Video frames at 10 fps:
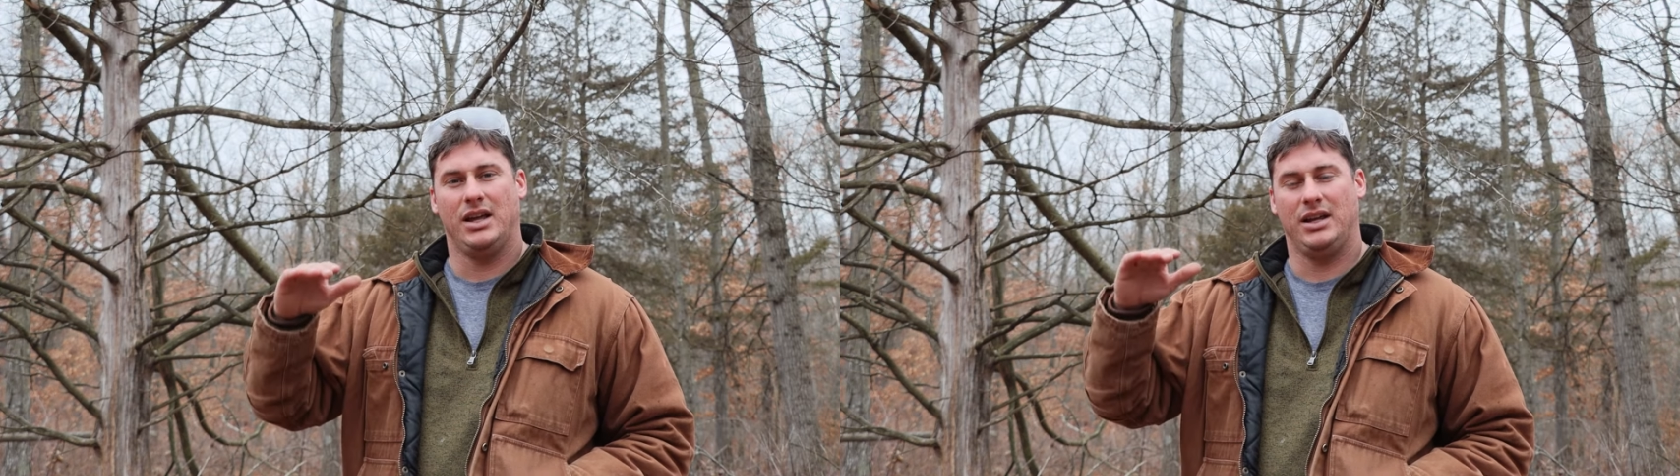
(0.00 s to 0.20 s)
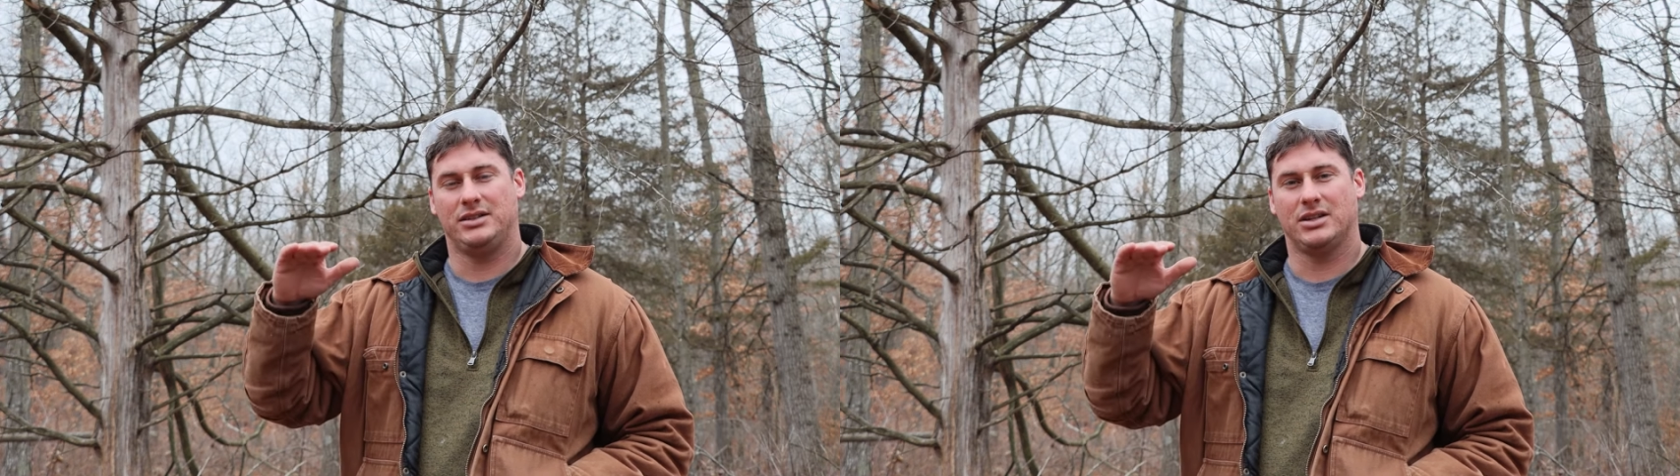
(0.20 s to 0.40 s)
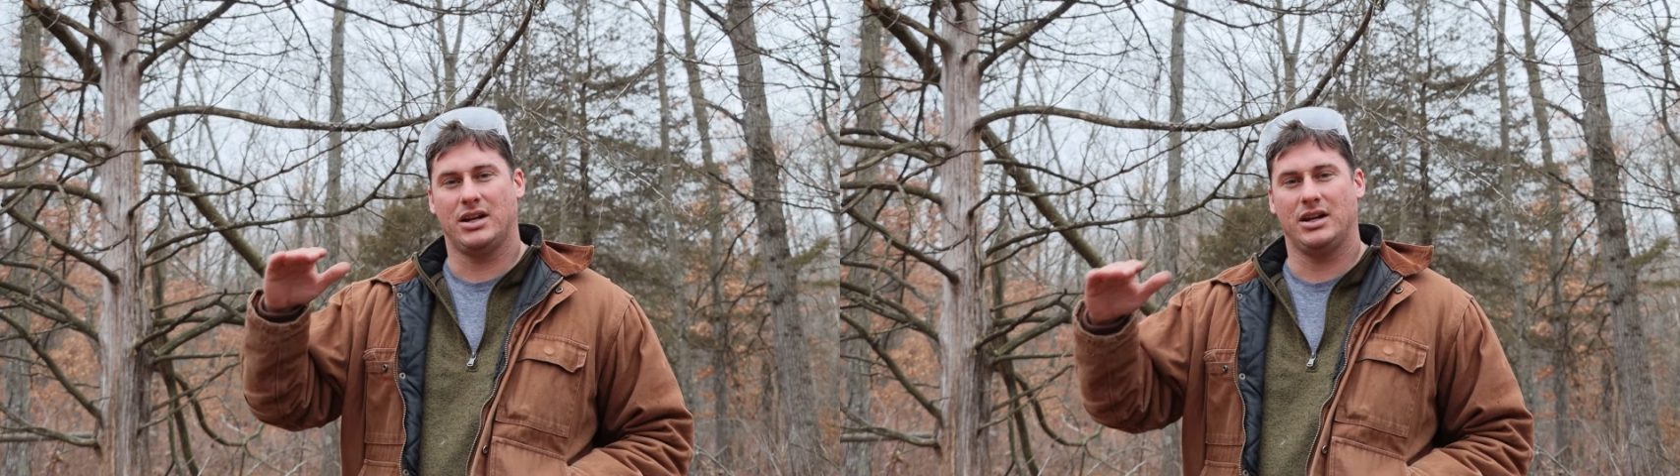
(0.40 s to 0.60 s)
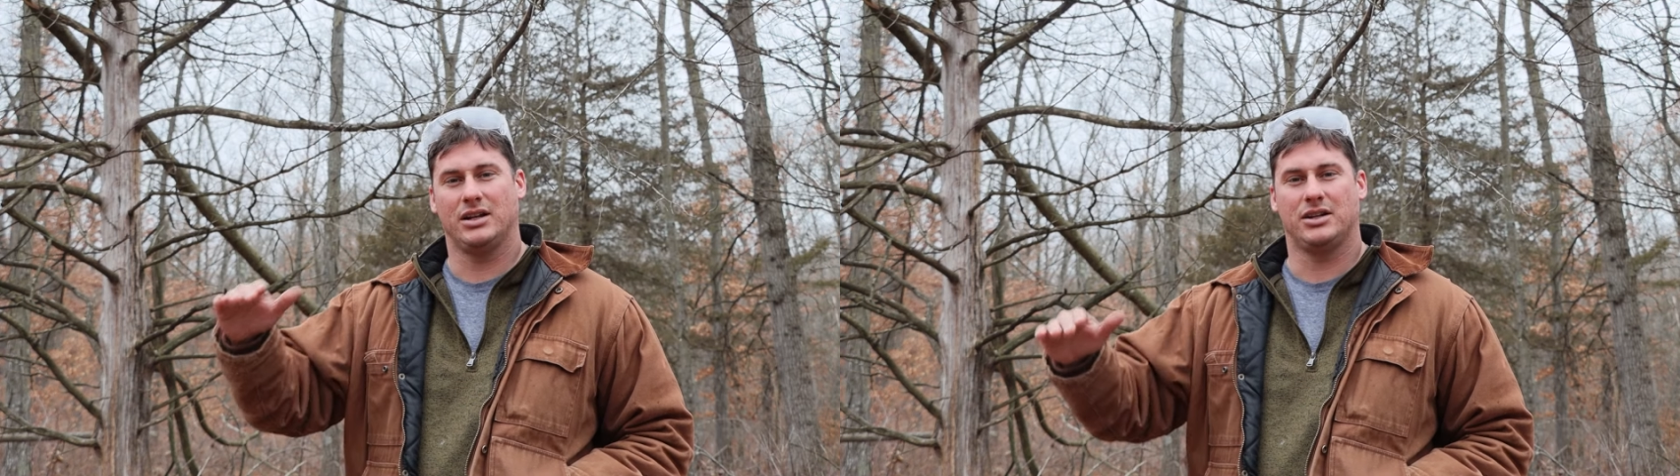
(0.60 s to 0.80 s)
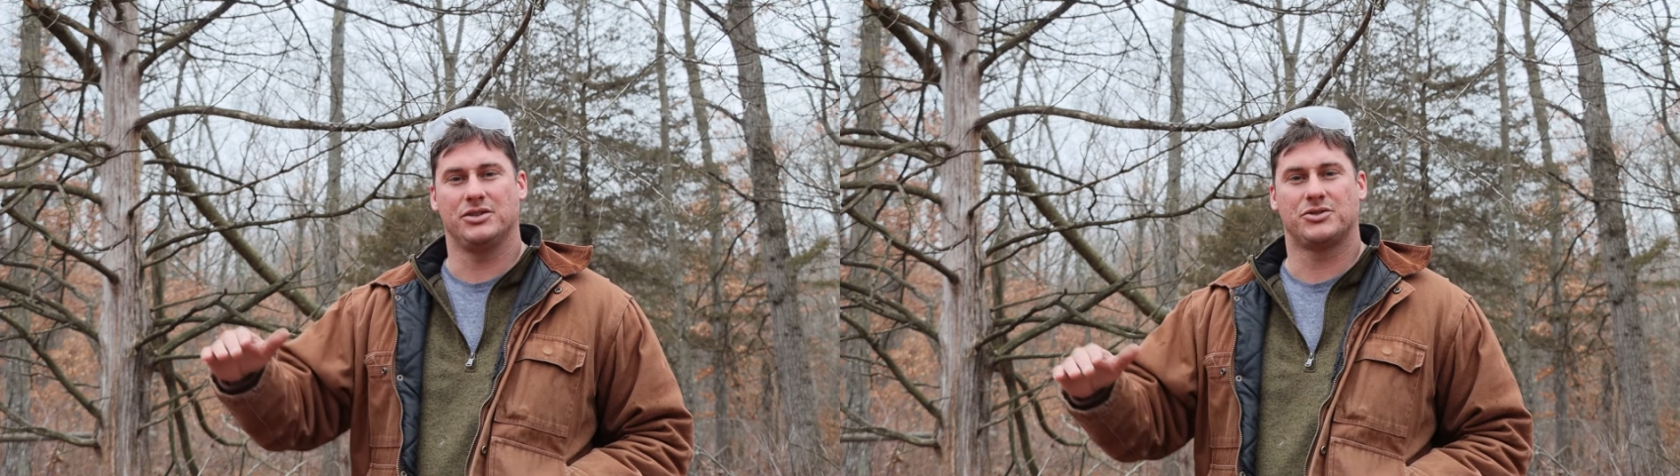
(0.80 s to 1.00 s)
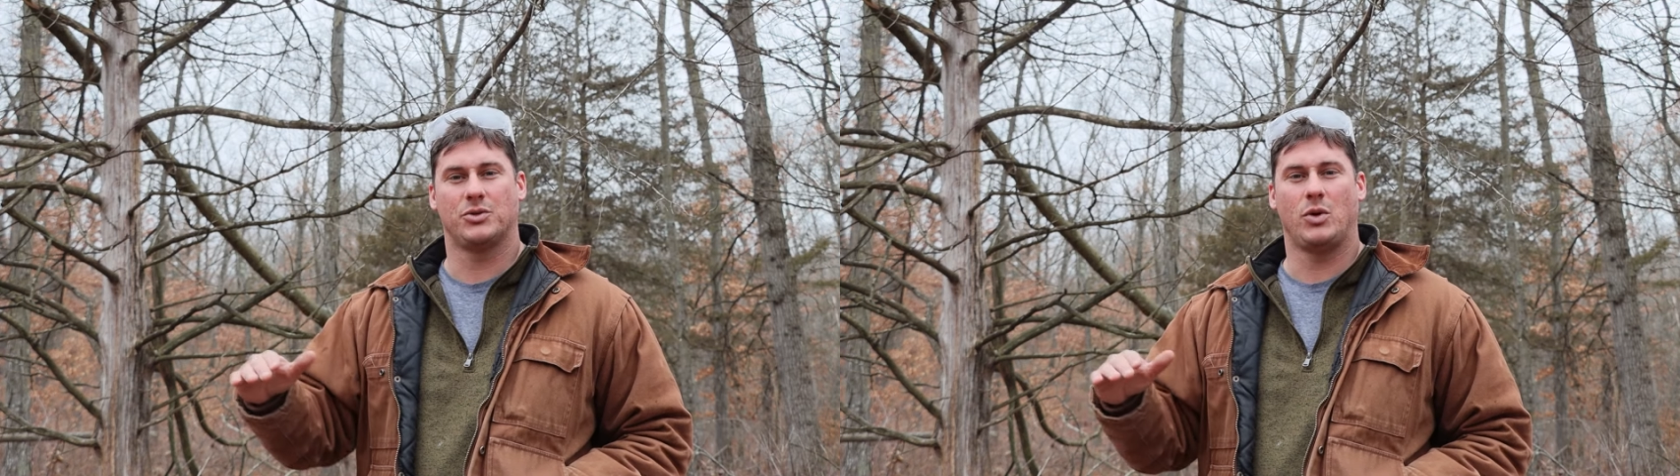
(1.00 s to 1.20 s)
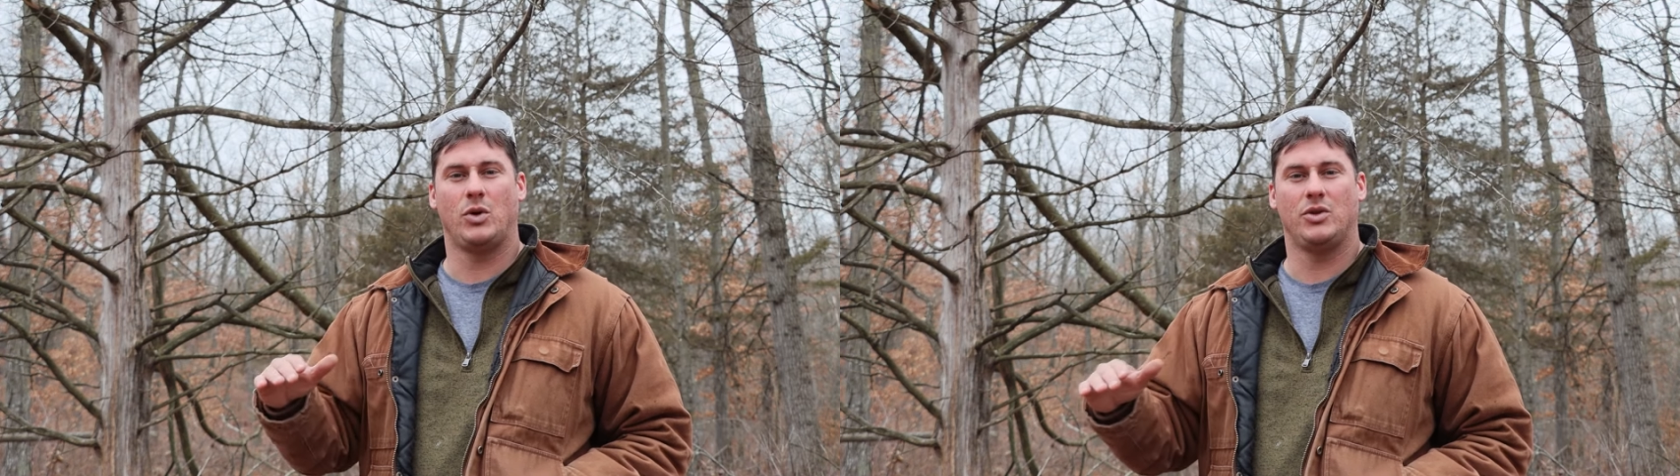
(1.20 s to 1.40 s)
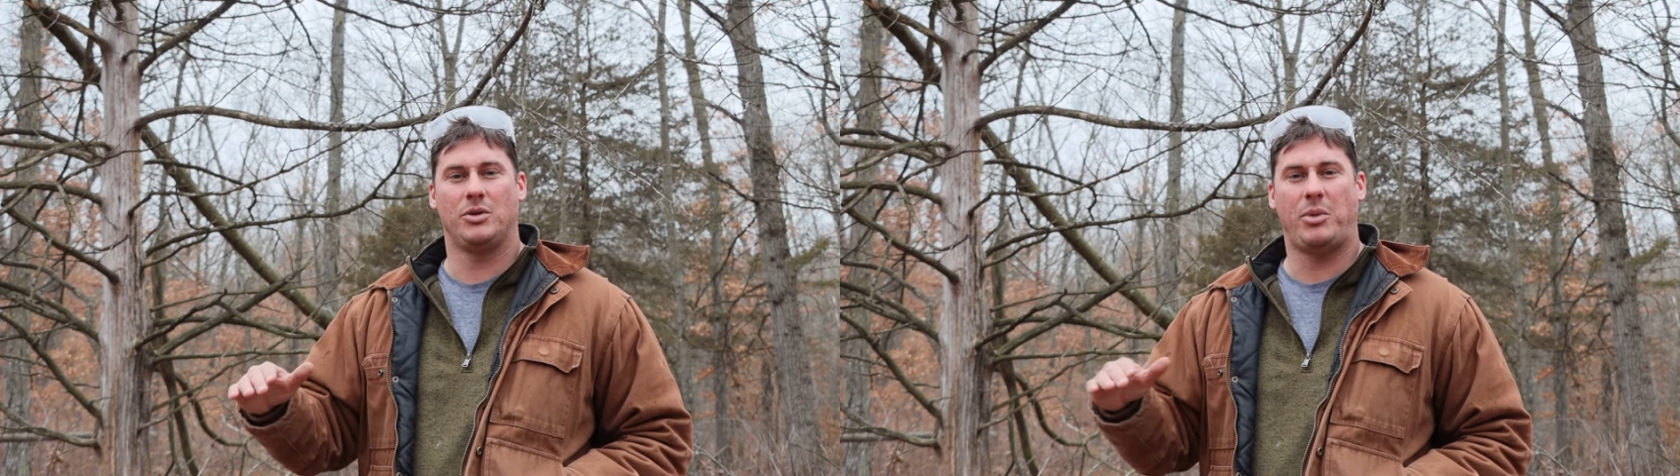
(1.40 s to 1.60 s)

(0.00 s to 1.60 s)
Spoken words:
and to kind of control the